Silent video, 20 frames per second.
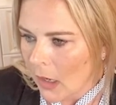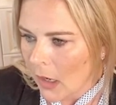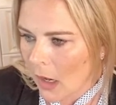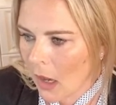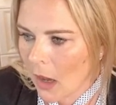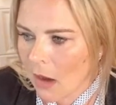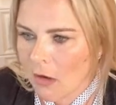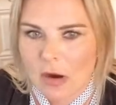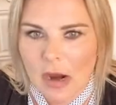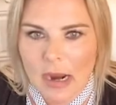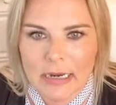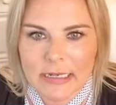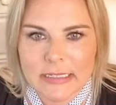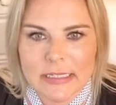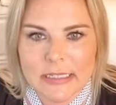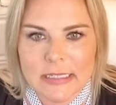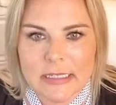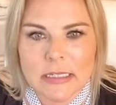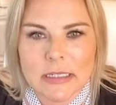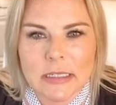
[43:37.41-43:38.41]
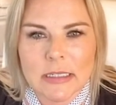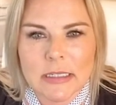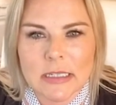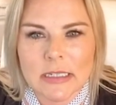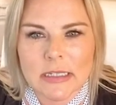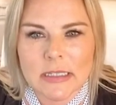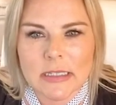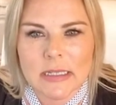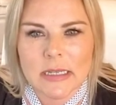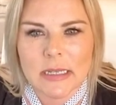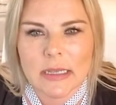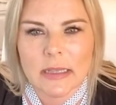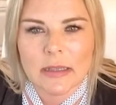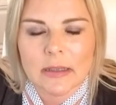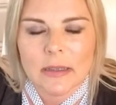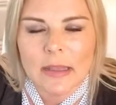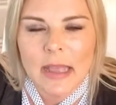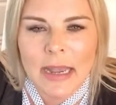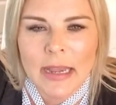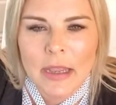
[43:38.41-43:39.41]
All right, let's see.
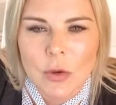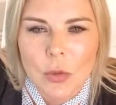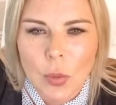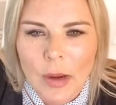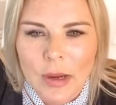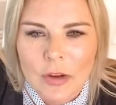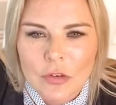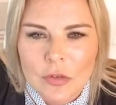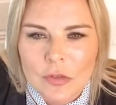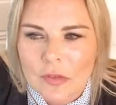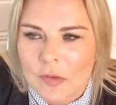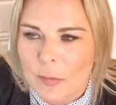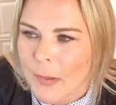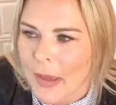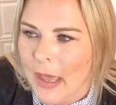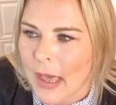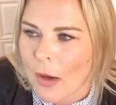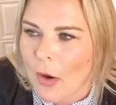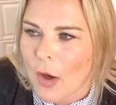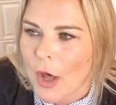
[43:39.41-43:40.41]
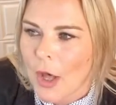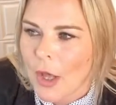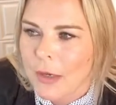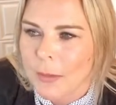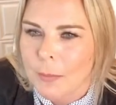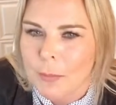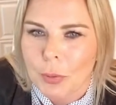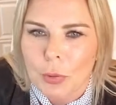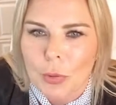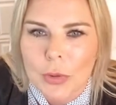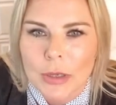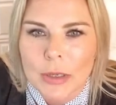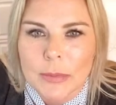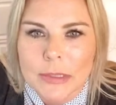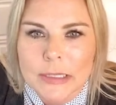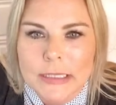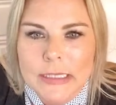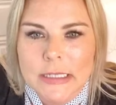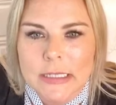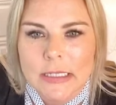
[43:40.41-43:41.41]
Any questions about
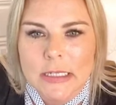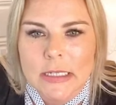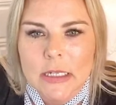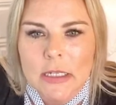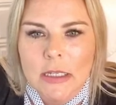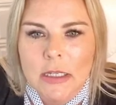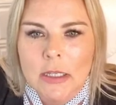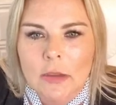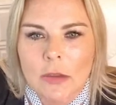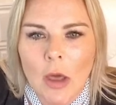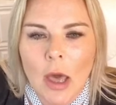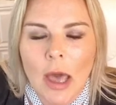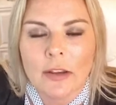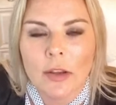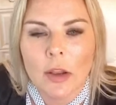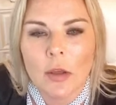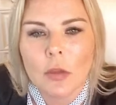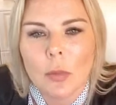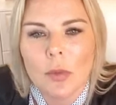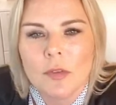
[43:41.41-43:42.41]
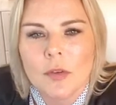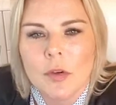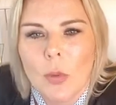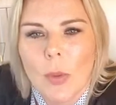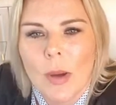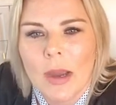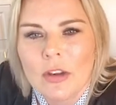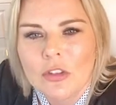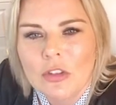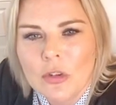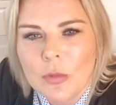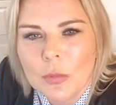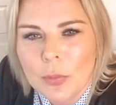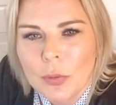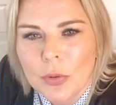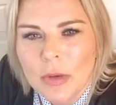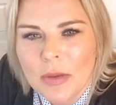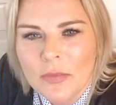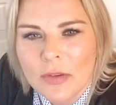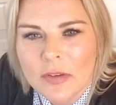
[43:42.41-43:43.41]
unemployment? I know there was a question
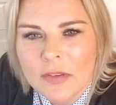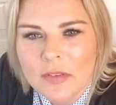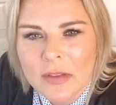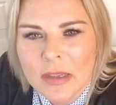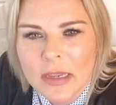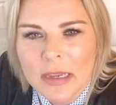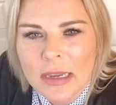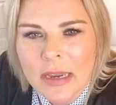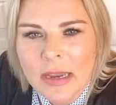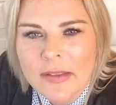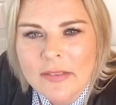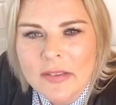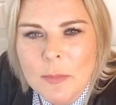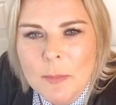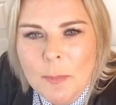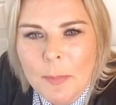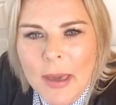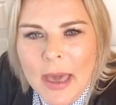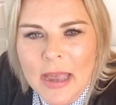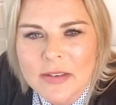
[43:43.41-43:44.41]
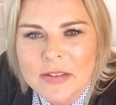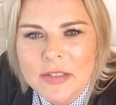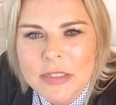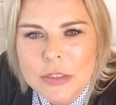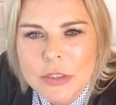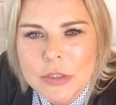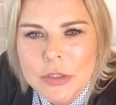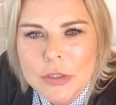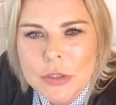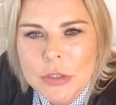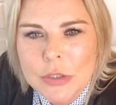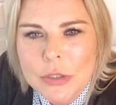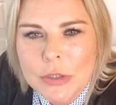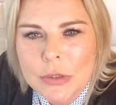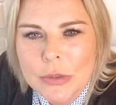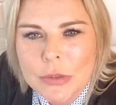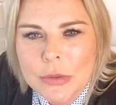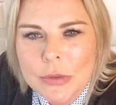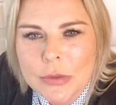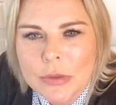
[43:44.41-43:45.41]
previously. Is it better
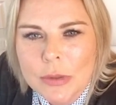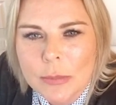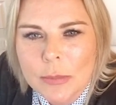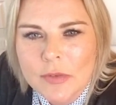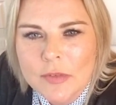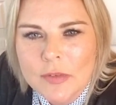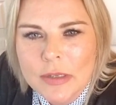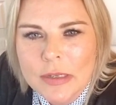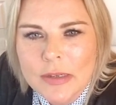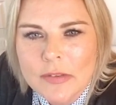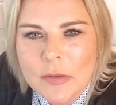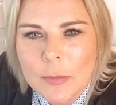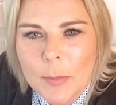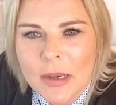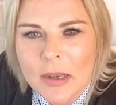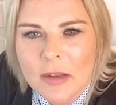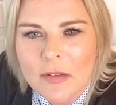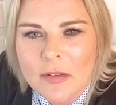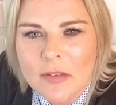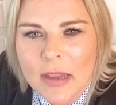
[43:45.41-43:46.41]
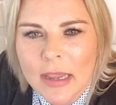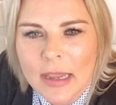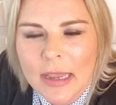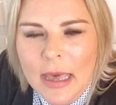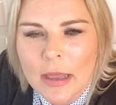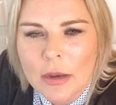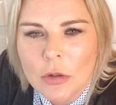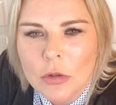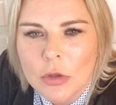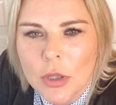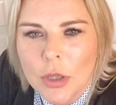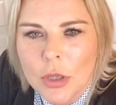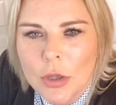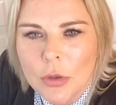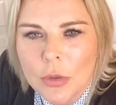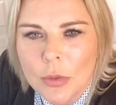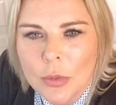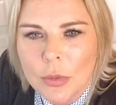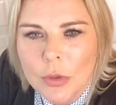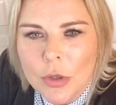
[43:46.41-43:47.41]
to take out a
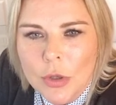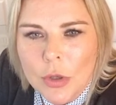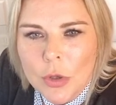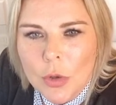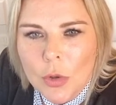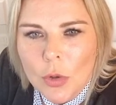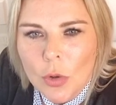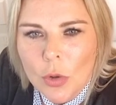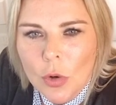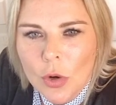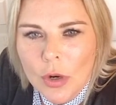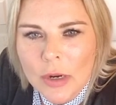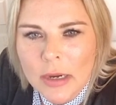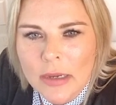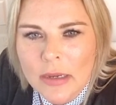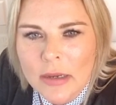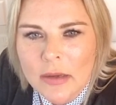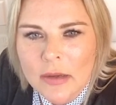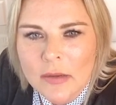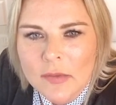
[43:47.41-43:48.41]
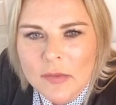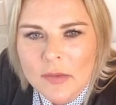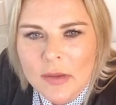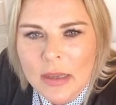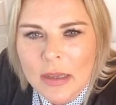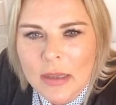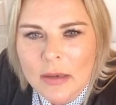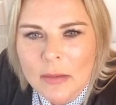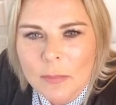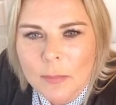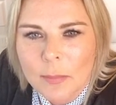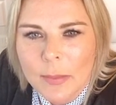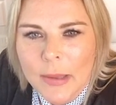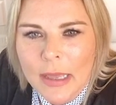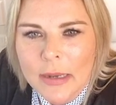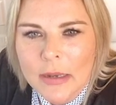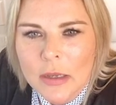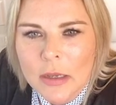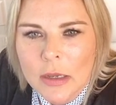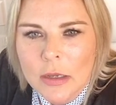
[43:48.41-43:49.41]
loan, or is it
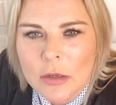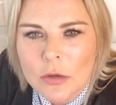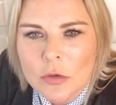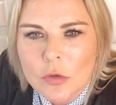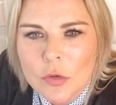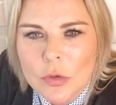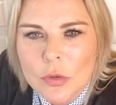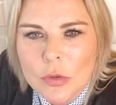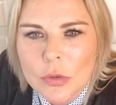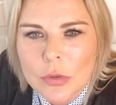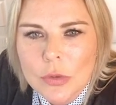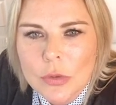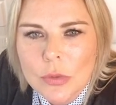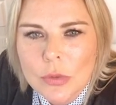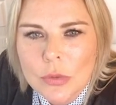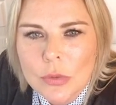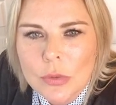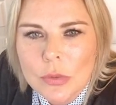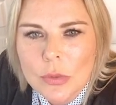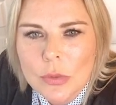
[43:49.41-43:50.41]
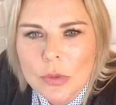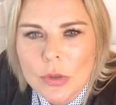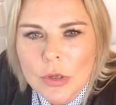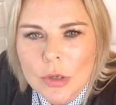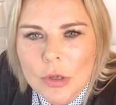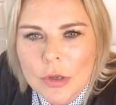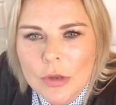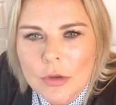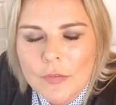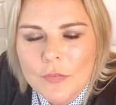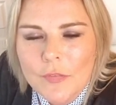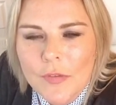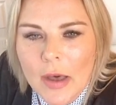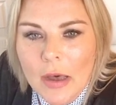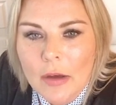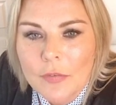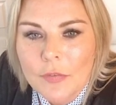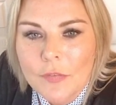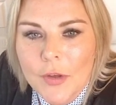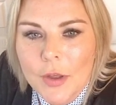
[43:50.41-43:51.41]
better to
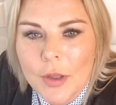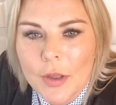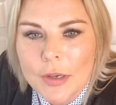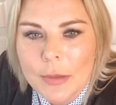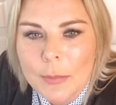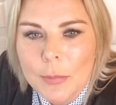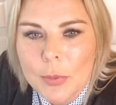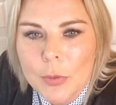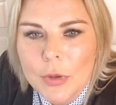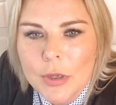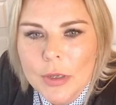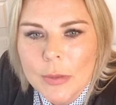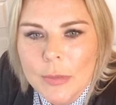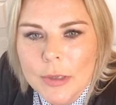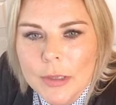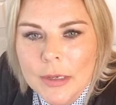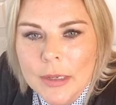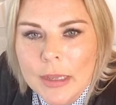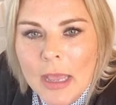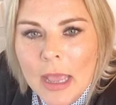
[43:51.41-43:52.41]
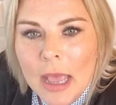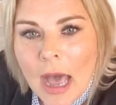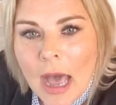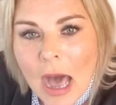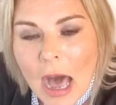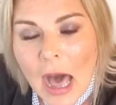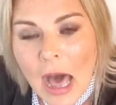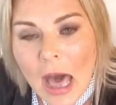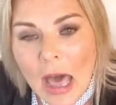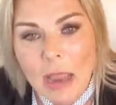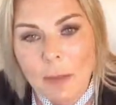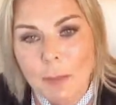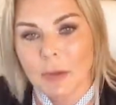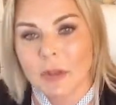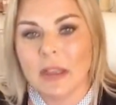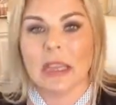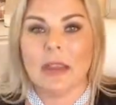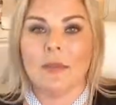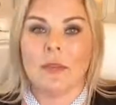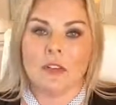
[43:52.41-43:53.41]
file for unemployment? I
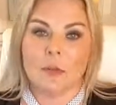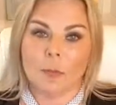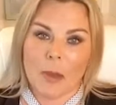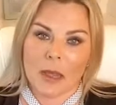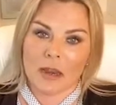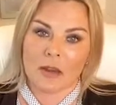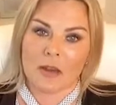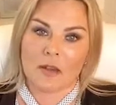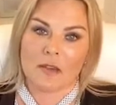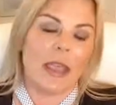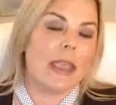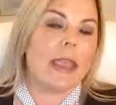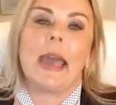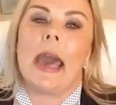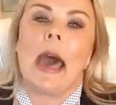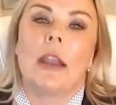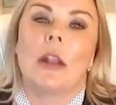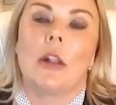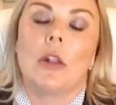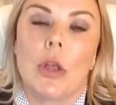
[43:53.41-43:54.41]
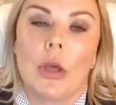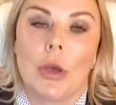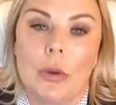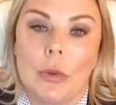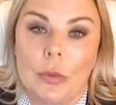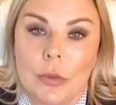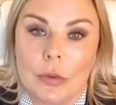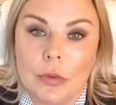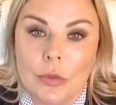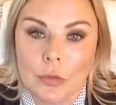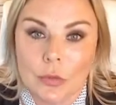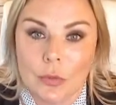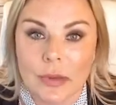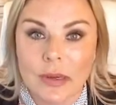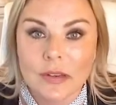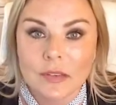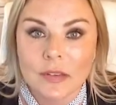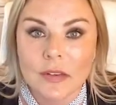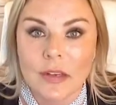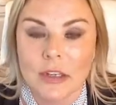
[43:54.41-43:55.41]
believe it's better to take out a loan. The
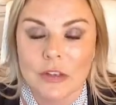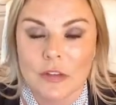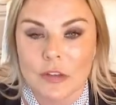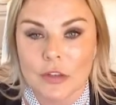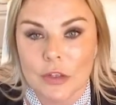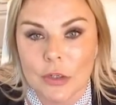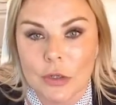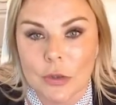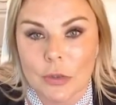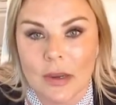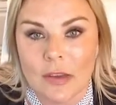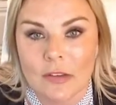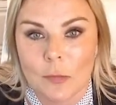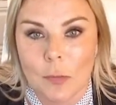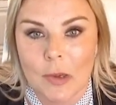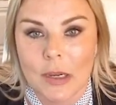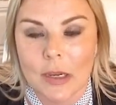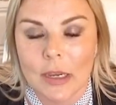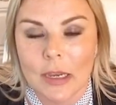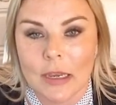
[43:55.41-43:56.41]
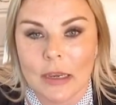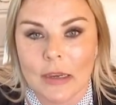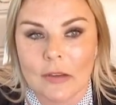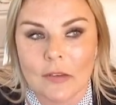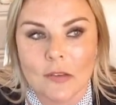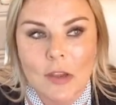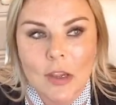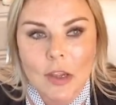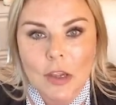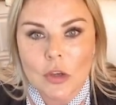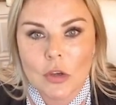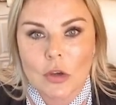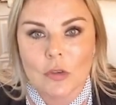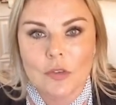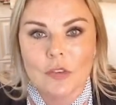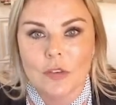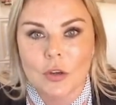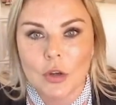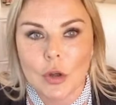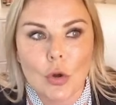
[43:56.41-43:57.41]
reason I do is because you're
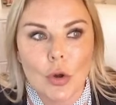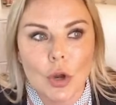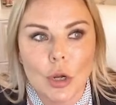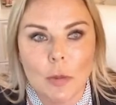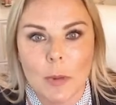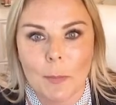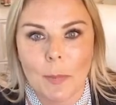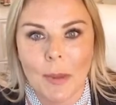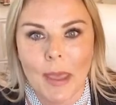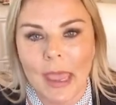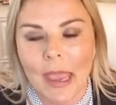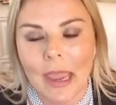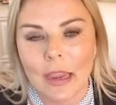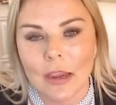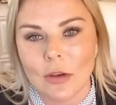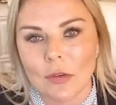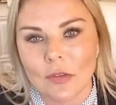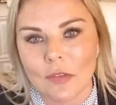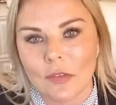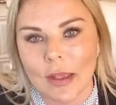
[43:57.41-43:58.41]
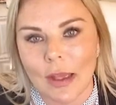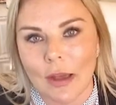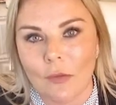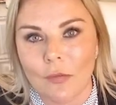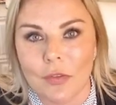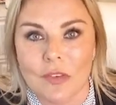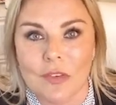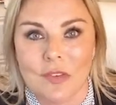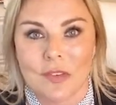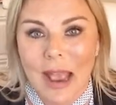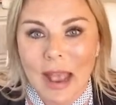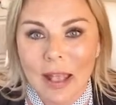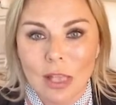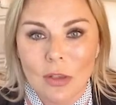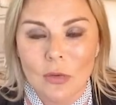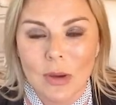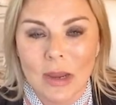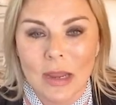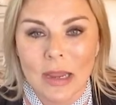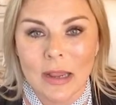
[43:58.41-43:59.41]
still going to be paying yourself the
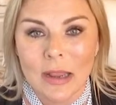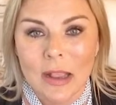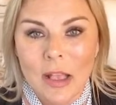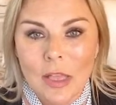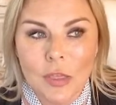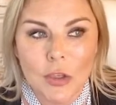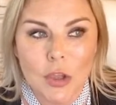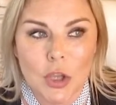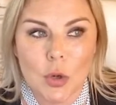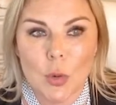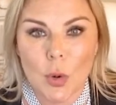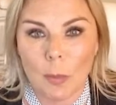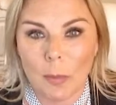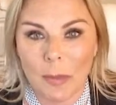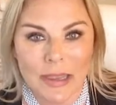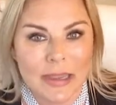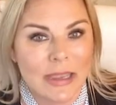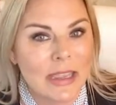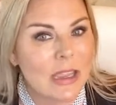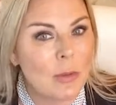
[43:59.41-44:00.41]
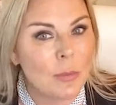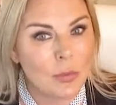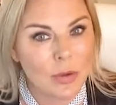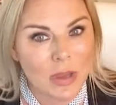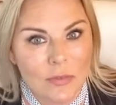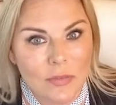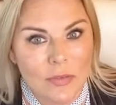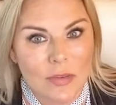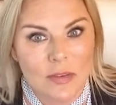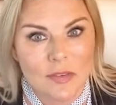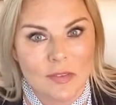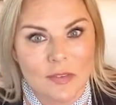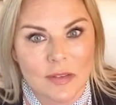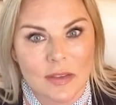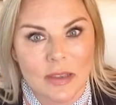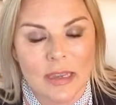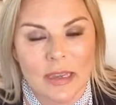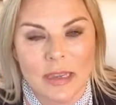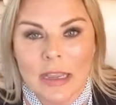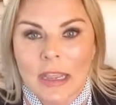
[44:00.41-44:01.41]
salary that you were making
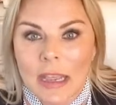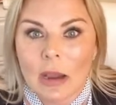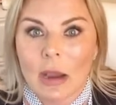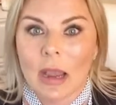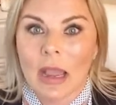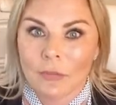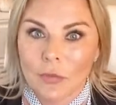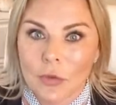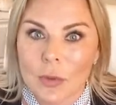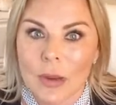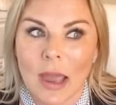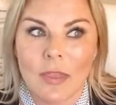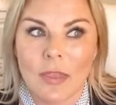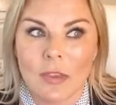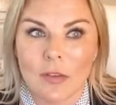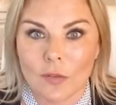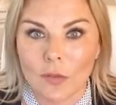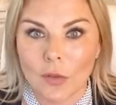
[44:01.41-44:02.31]
previously if you get this